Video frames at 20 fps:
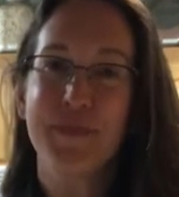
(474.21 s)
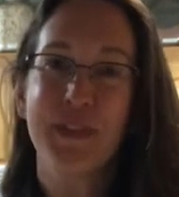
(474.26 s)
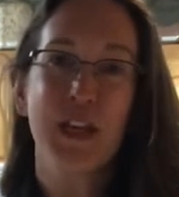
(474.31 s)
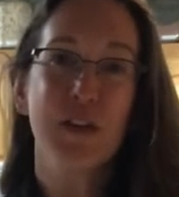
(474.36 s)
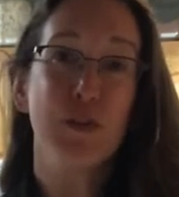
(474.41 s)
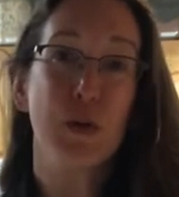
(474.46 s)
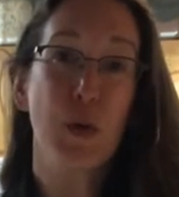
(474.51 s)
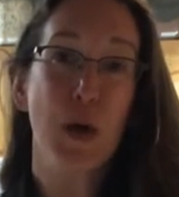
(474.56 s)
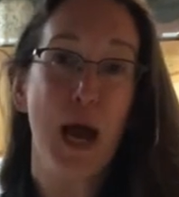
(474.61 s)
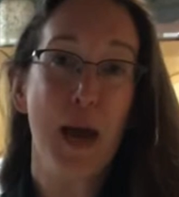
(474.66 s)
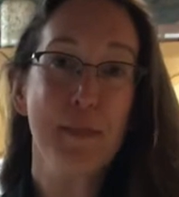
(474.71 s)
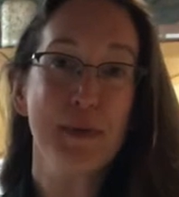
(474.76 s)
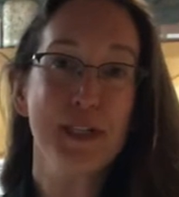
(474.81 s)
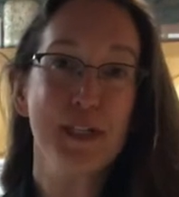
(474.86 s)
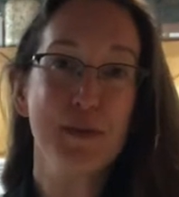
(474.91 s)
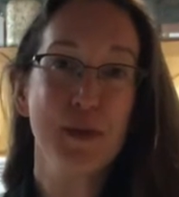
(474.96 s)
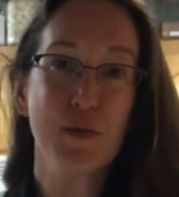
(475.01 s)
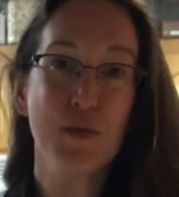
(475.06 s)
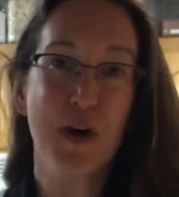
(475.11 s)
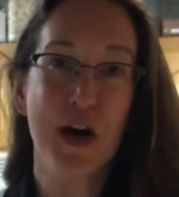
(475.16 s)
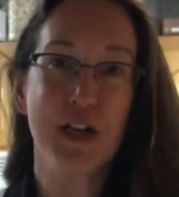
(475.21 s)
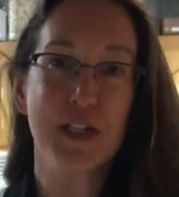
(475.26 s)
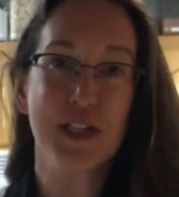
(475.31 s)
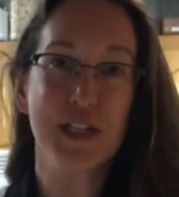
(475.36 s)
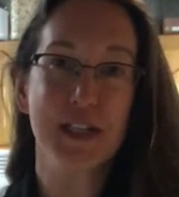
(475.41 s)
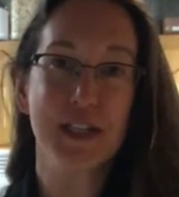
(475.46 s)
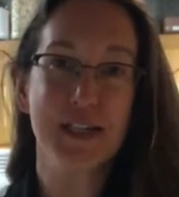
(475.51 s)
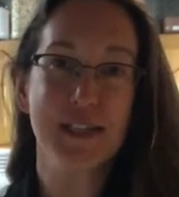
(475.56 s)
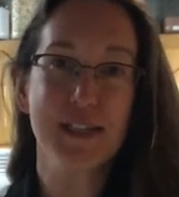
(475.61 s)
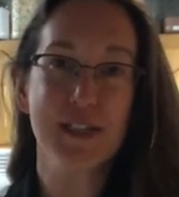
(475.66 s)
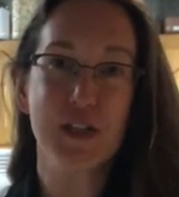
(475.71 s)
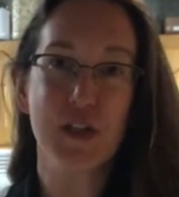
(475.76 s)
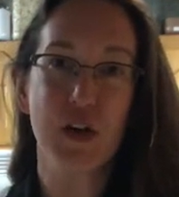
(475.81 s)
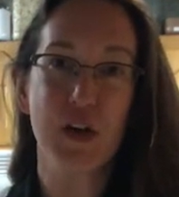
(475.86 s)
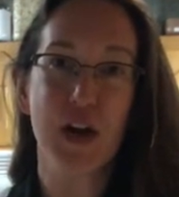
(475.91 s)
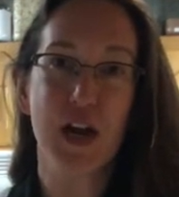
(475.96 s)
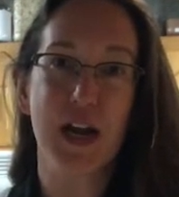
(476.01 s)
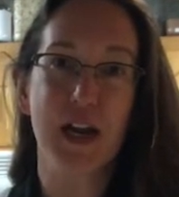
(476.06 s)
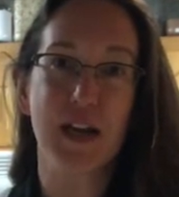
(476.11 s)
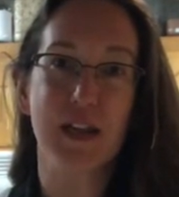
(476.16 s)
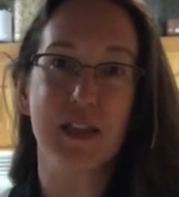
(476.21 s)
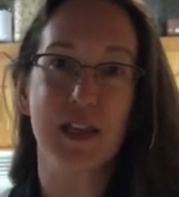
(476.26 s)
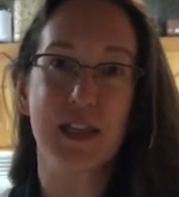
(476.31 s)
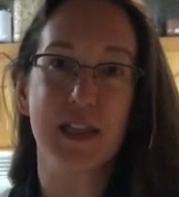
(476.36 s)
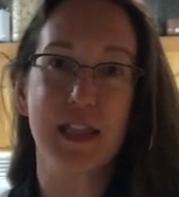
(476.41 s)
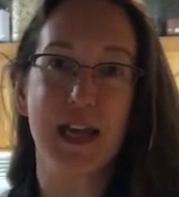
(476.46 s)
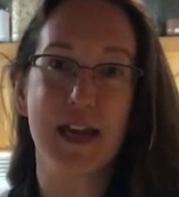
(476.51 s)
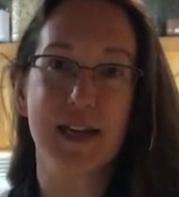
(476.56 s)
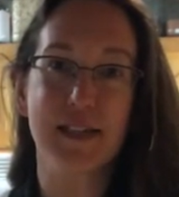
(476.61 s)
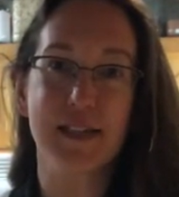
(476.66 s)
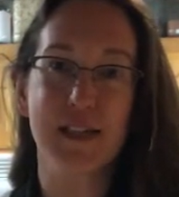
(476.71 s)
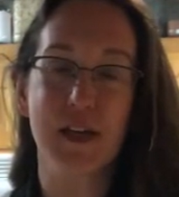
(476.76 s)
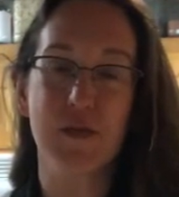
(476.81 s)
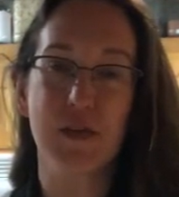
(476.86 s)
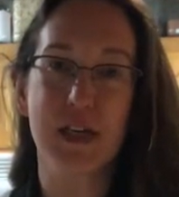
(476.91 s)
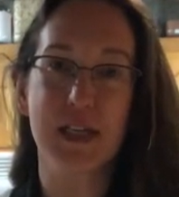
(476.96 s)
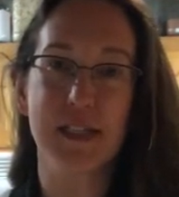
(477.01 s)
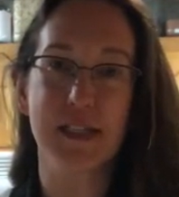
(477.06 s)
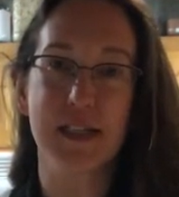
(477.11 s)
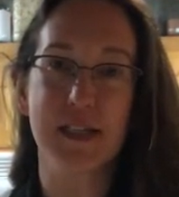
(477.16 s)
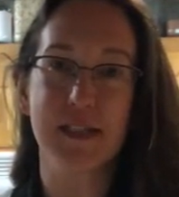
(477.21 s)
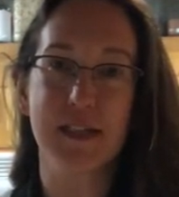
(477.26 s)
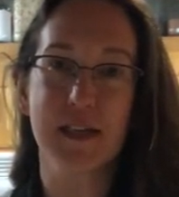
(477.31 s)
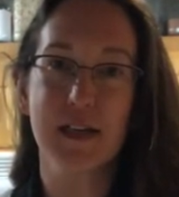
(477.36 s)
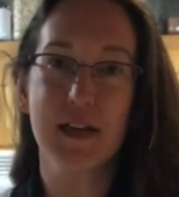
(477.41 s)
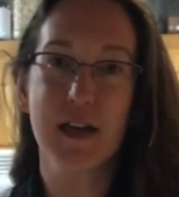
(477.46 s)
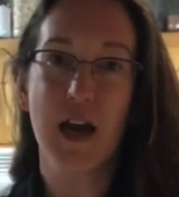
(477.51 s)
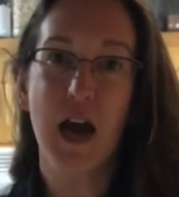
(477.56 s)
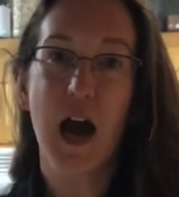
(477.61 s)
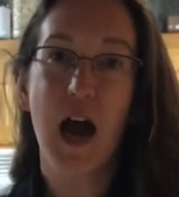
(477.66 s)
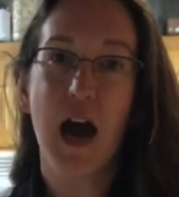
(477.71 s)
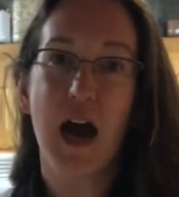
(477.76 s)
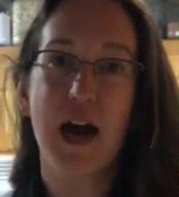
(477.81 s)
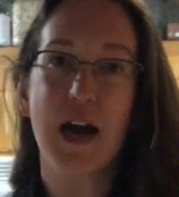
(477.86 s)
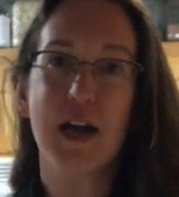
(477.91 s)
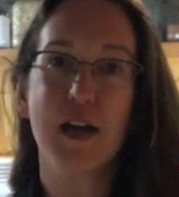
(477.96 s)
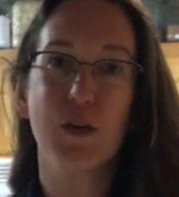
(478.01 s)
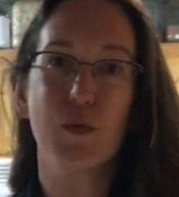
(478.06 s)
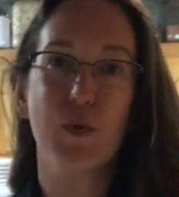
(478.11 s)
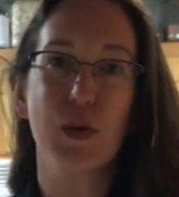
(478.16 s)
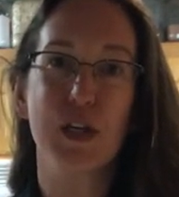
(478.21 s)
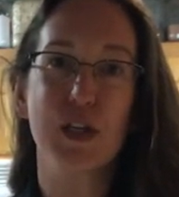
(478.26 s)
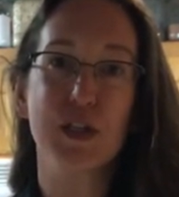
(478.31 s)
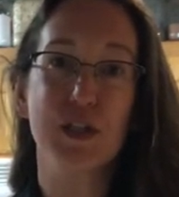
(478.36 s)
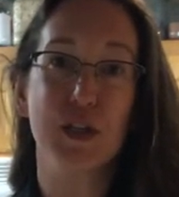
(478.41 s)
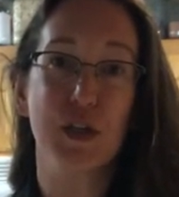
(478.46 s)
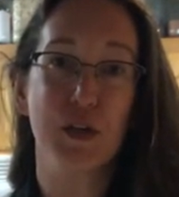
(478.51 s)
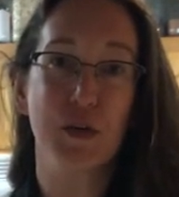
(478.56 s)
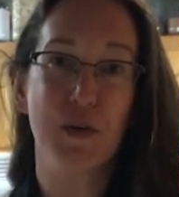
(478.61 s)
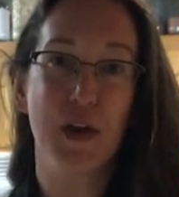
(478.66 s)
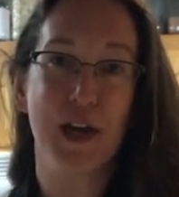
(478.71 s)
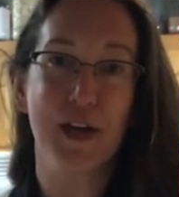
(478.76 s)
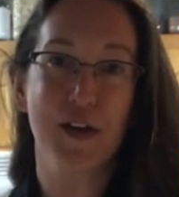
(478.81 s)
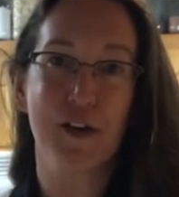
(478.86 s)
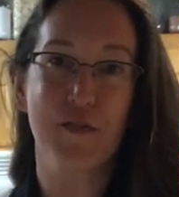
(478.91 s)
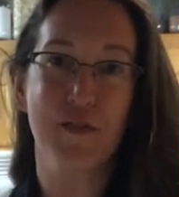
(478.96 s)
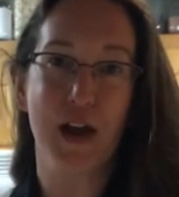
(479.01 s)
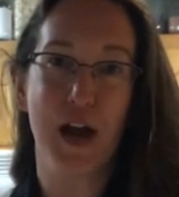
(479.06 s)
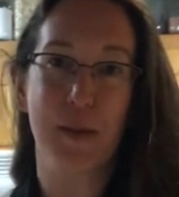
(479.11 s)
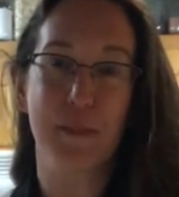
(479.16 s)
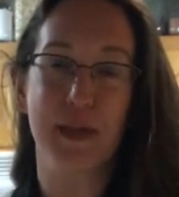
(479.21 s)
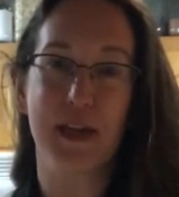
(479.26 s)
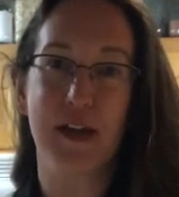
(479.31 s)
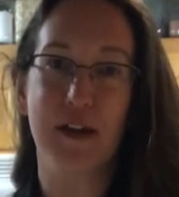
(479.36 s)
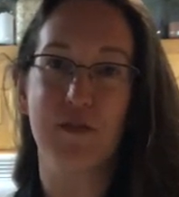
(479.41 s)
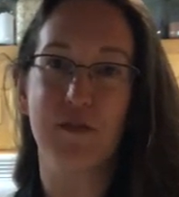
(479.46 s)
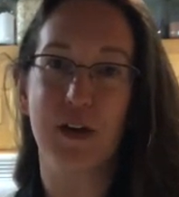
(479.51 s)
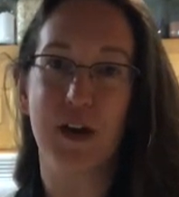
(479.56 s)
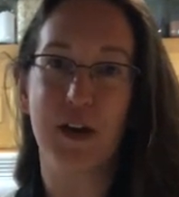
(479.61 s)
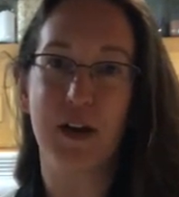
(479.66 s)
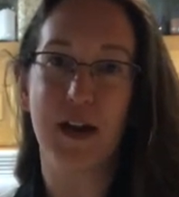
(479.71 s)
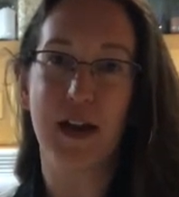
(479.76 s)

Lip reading: If you happen to be watching this during the Thanksgiving season, I wish you and your family a very